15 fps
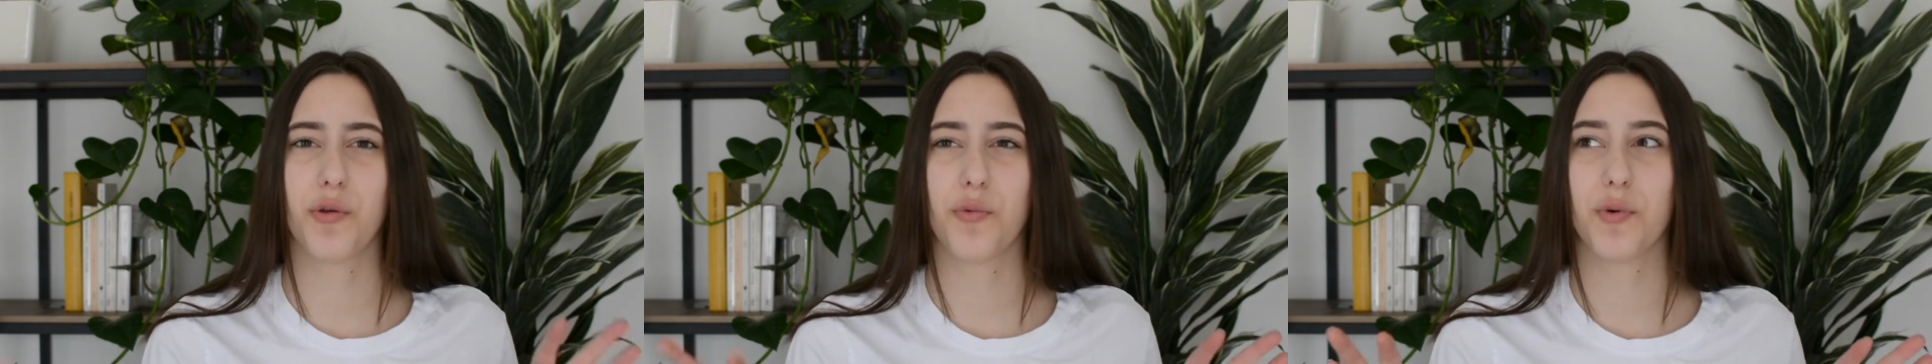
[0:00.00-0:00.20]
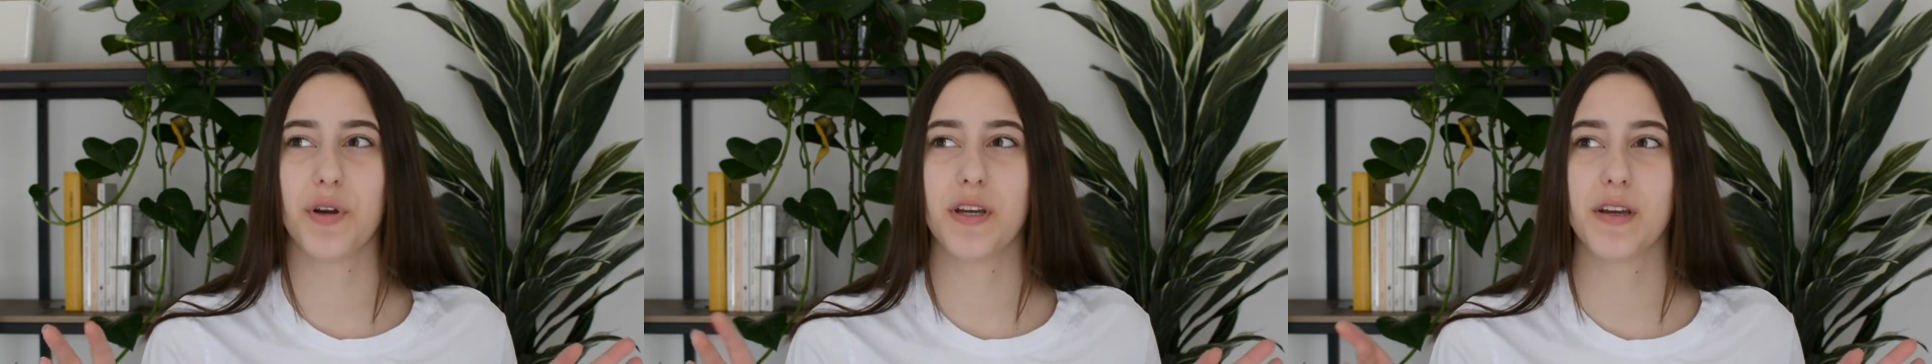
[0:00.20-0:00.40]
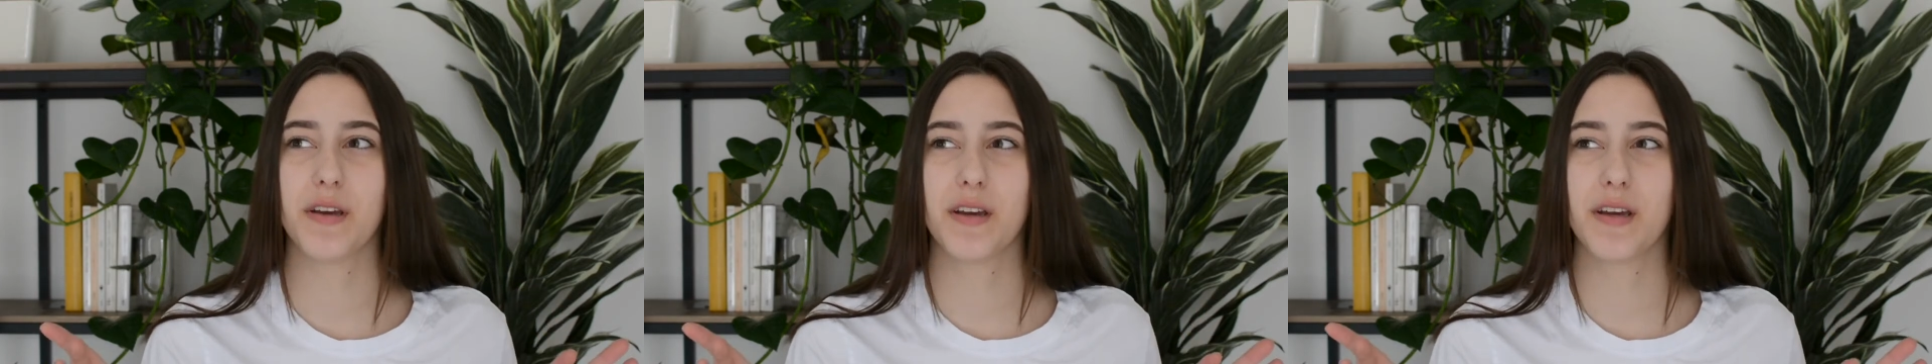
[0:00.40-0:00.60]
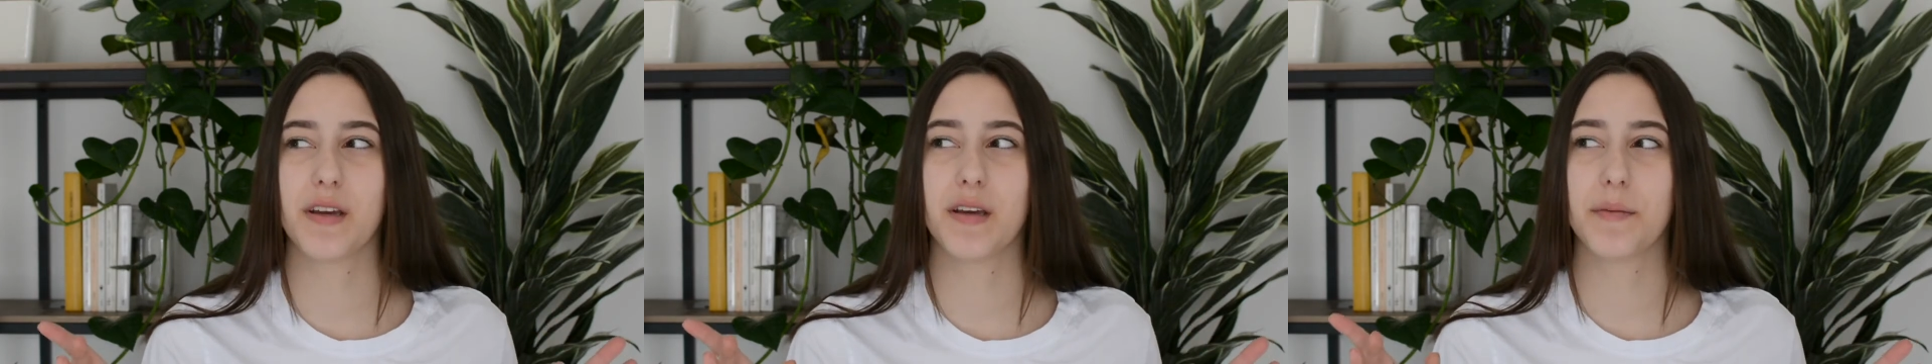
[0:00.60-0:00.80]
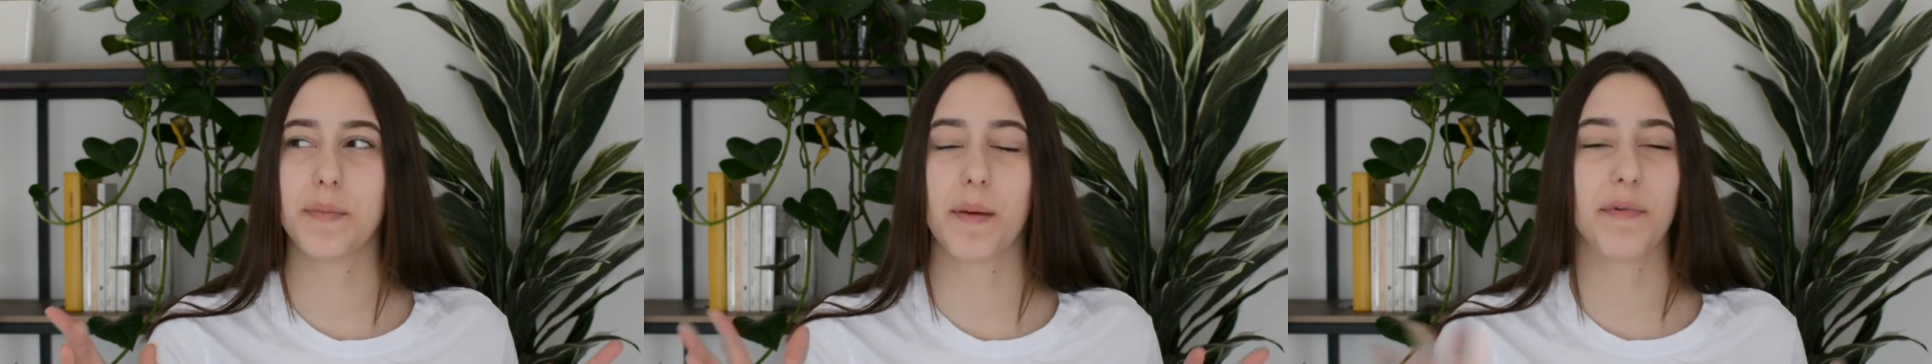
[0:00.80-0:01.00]

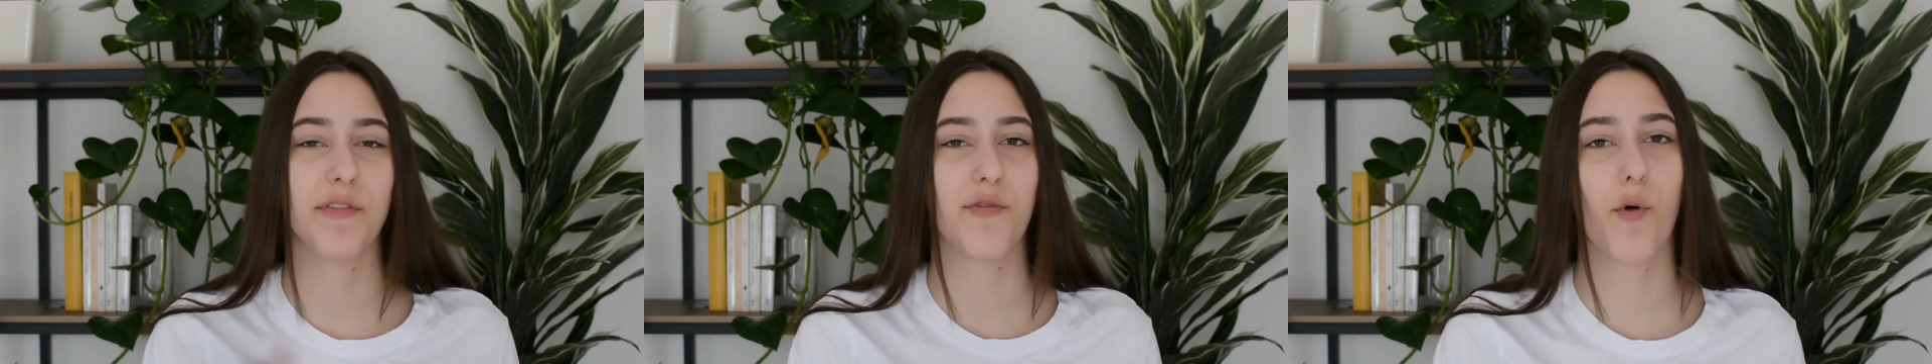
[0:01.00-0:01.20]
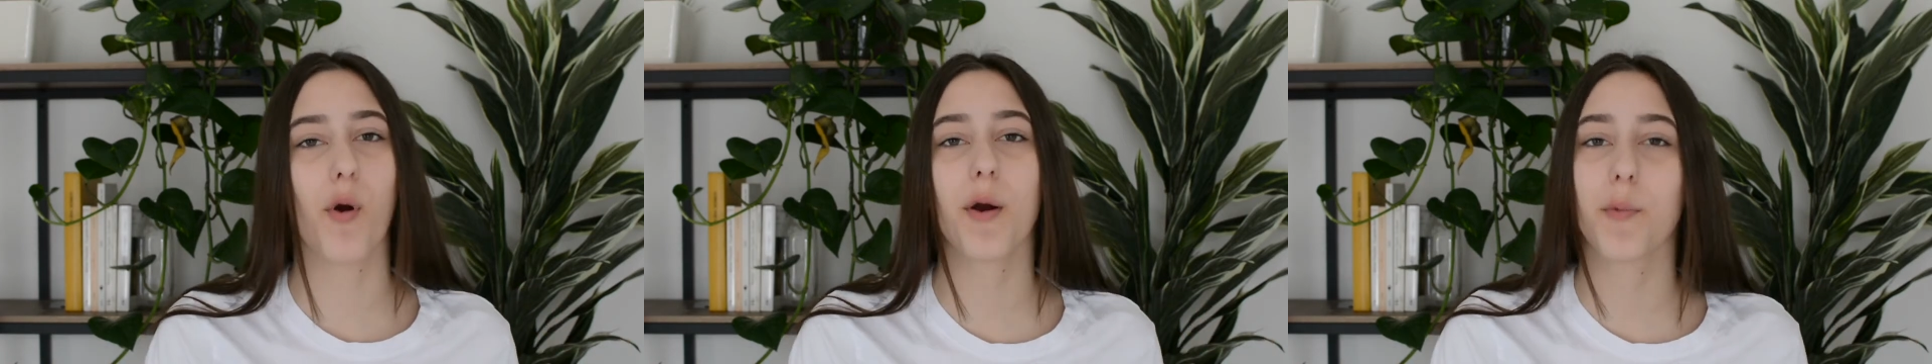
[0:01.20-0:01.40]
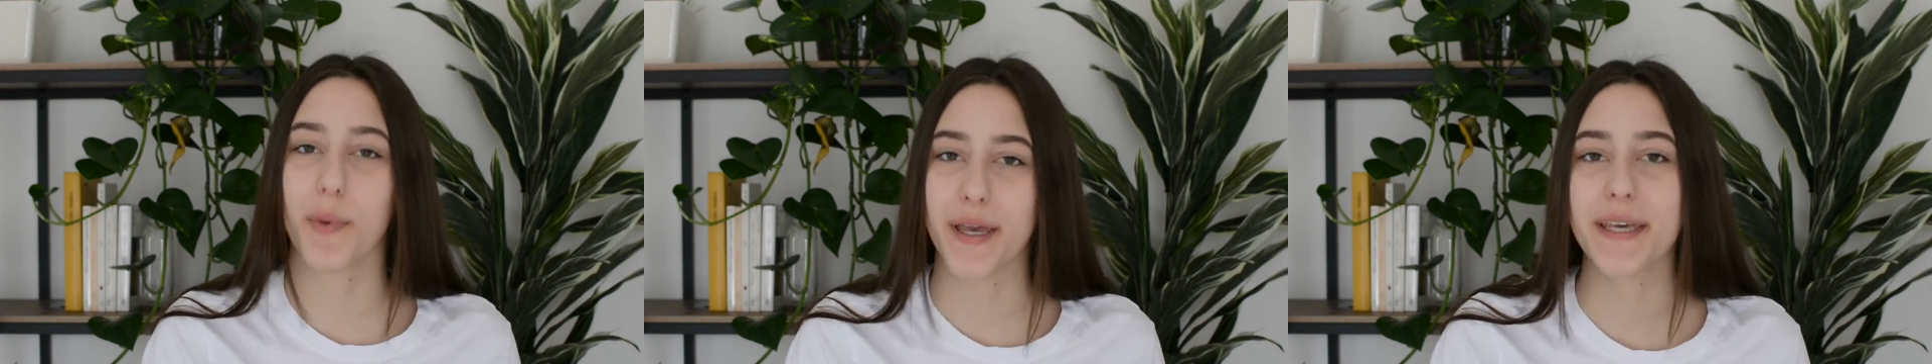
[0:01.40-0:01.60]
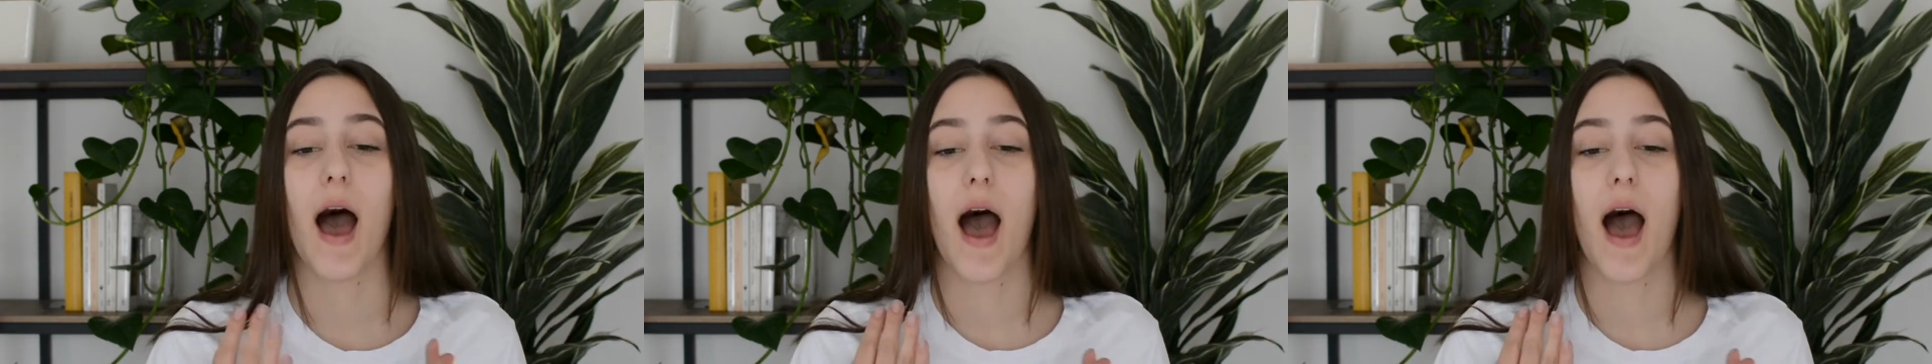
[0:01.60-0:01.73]
3, maybe 4 weeks,